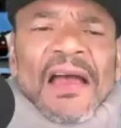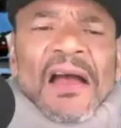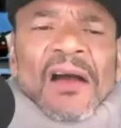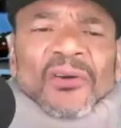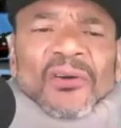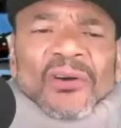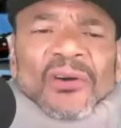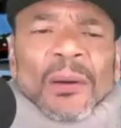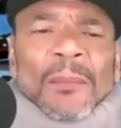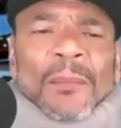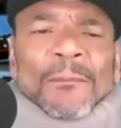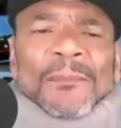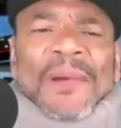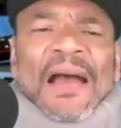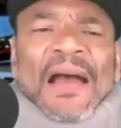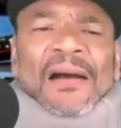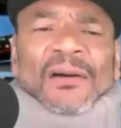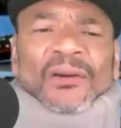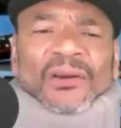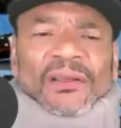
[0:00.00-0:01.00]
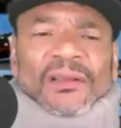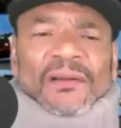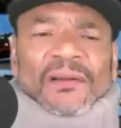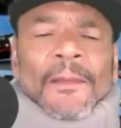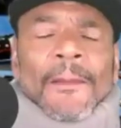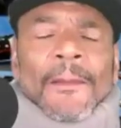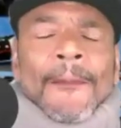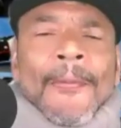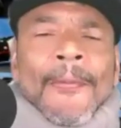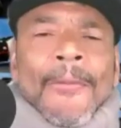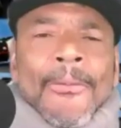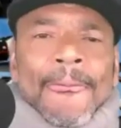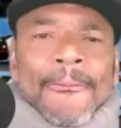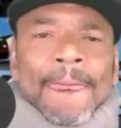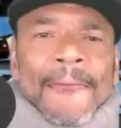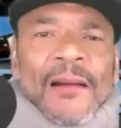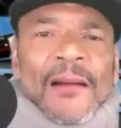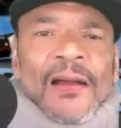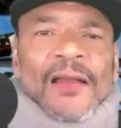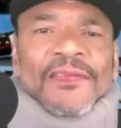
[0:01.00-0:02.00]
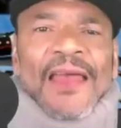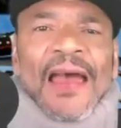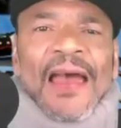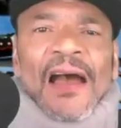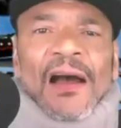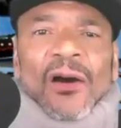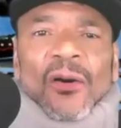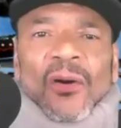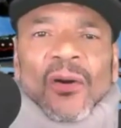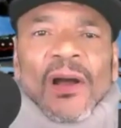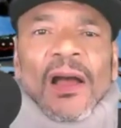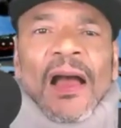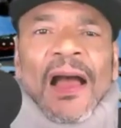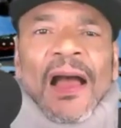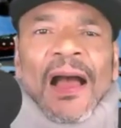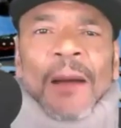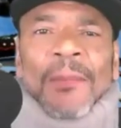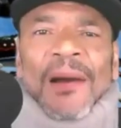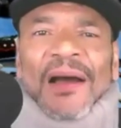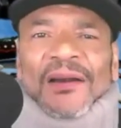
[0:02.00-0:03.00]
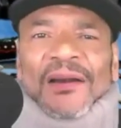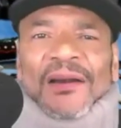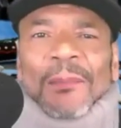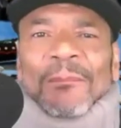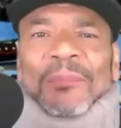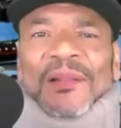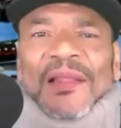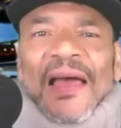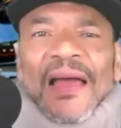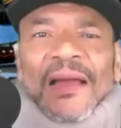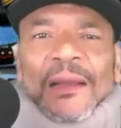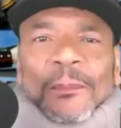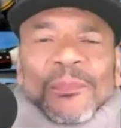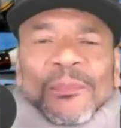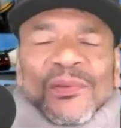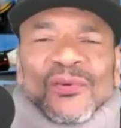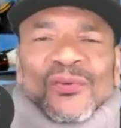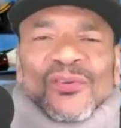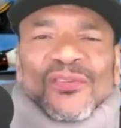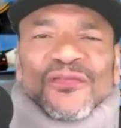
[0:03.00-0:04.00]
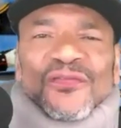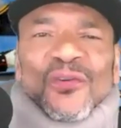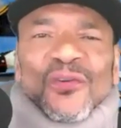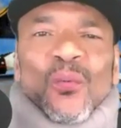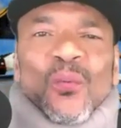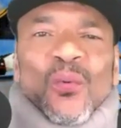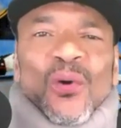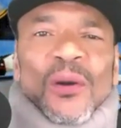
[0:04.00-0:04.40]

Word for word: doubt about it. Now, how about a black beautiful